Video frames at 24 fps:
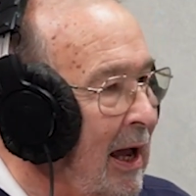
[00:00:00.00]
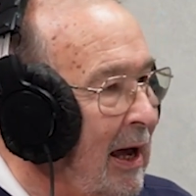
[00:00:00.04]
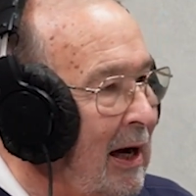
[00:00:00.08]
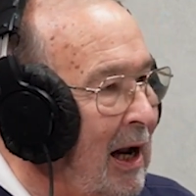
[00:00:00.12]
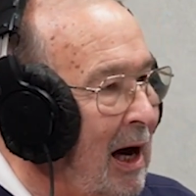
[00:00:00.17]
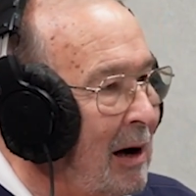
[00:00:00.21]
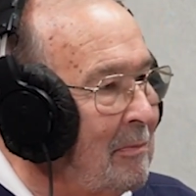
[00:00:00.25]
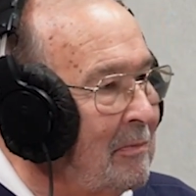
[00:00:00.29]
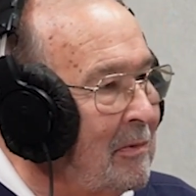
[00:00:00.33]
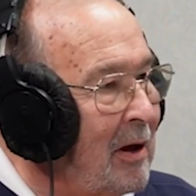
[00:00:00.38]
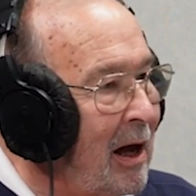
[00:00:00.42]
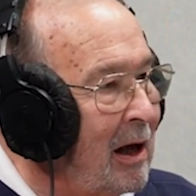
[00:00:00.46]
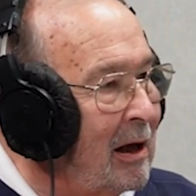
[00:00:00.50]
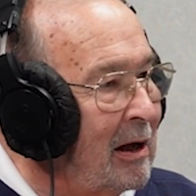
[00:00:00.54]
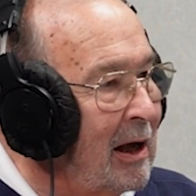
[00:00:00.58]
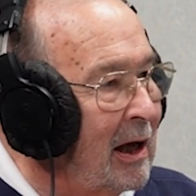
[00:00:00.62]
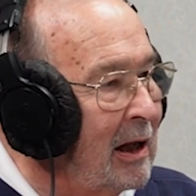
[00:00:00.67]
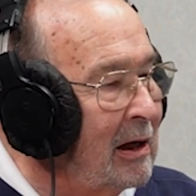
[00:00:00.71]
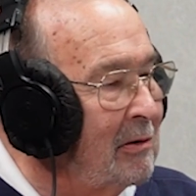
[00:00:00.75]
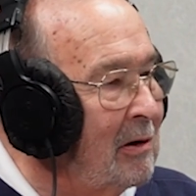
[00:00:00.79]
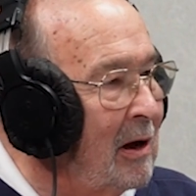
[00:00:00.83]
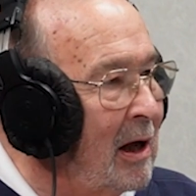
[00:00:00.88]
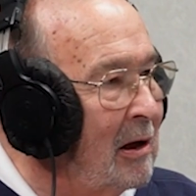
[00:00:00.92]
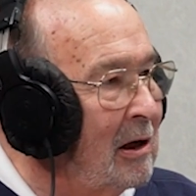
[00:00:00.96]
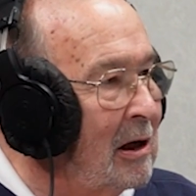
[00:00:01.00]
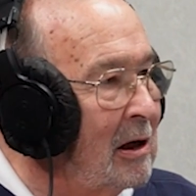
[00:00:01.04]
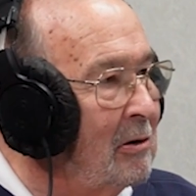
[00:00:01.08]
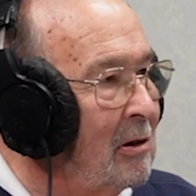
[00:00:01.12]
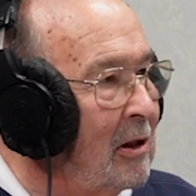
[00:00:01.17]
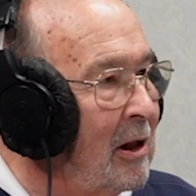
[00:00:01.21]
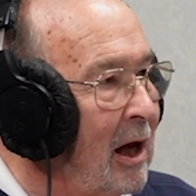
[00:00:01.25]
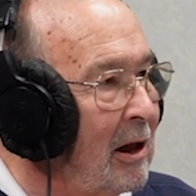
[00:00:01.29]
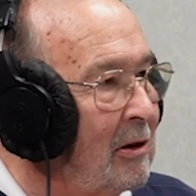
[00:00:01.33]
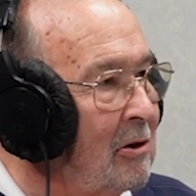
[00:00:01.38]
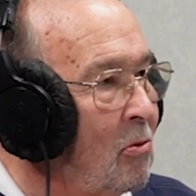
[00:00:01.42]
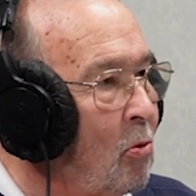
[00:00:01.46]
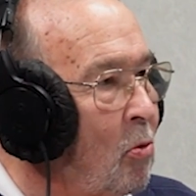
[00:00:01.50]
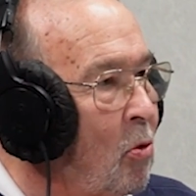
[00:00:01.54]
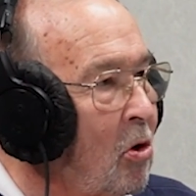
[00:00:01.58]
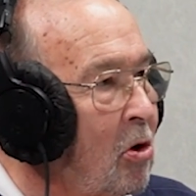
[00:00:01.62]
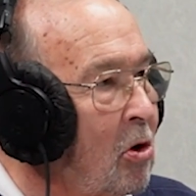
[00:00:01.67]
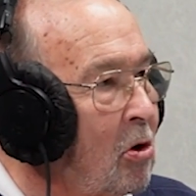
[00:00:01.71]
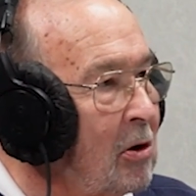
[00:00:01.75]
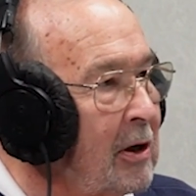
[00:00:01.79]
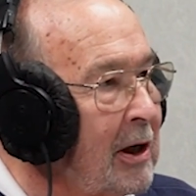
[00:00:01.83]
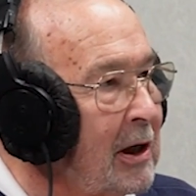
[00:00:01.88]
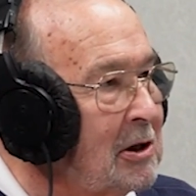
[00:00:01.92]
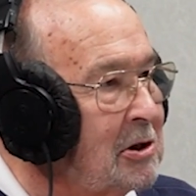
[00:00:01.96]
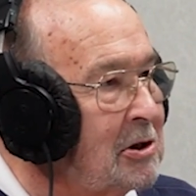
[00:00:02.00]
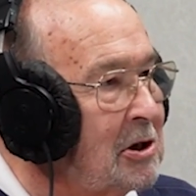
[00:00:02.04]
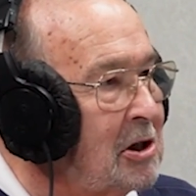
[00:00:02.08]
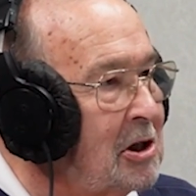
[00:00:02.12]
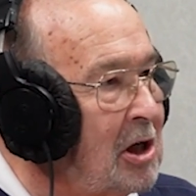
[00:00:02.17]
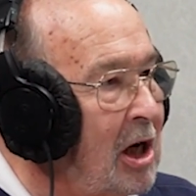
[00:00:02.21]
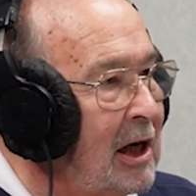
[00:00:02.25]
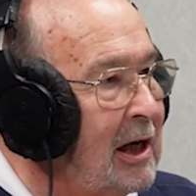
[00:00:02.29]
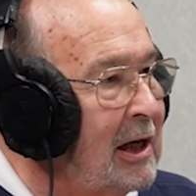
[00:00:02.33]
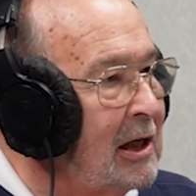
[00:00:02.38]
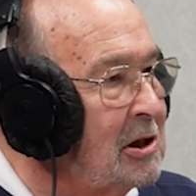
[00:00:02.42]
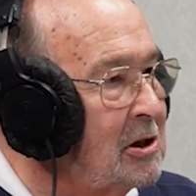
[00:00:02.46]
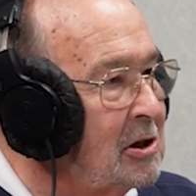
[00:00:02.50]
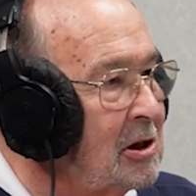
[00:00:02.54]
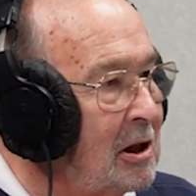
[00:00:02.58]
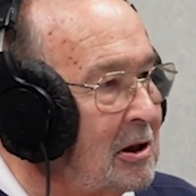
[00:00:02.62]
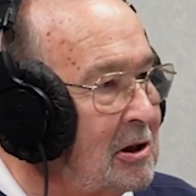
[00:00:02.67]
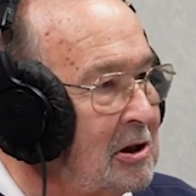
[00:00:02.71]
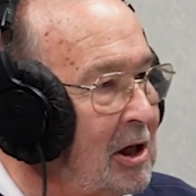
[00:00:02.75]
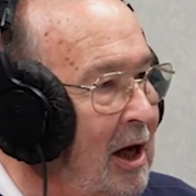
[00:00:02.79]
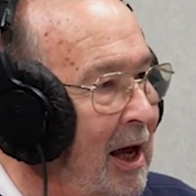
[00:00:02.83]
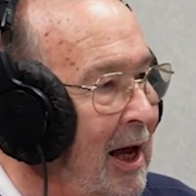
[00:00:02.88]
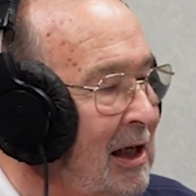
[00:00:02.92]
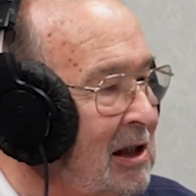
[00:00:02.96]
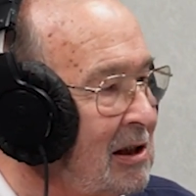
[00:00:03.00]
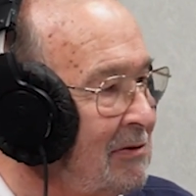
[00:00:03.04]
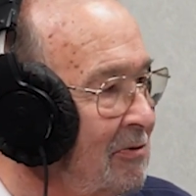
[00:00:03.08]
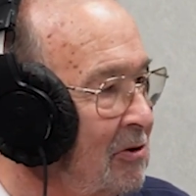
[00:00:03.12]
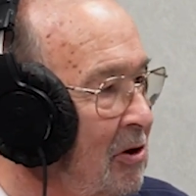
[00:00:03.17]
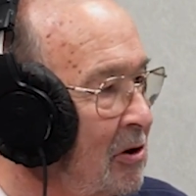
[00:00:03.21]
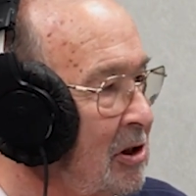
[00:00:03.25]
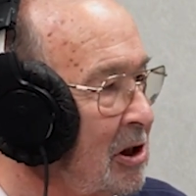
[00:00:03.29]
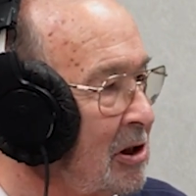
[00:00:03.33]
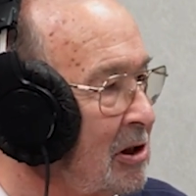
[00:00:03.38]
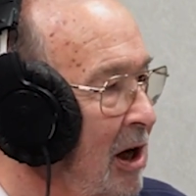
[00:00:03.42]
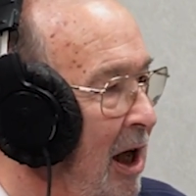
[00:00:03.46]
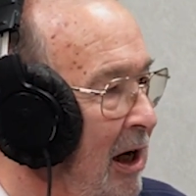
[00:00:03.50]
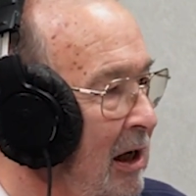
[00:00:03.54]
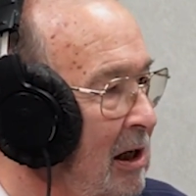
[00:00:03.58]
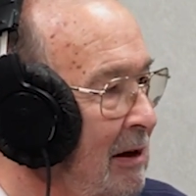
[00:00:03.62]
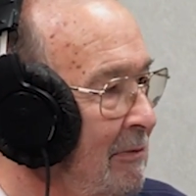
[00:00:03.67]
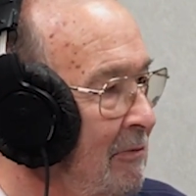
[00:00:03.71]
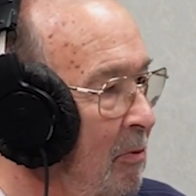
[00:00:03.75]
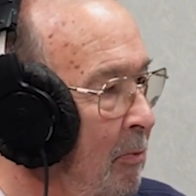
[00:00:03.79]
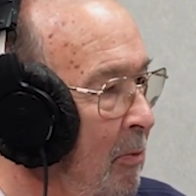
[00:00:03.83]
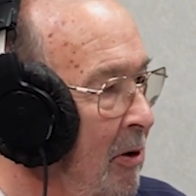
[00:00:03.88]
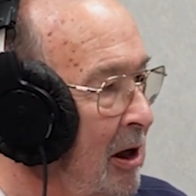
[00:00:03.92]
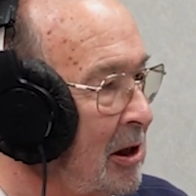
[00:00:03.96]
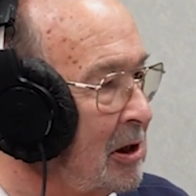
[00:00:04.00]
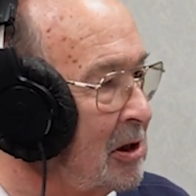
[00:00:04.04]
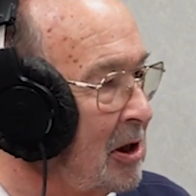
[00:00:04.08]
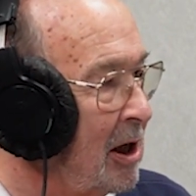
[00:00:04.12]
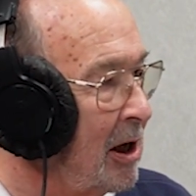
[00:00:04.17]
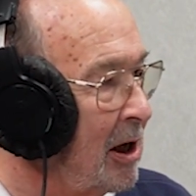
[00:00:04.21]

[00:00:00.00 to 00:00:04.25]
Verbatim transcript: and i'm and, and and the world has changed in jacksonville just like every place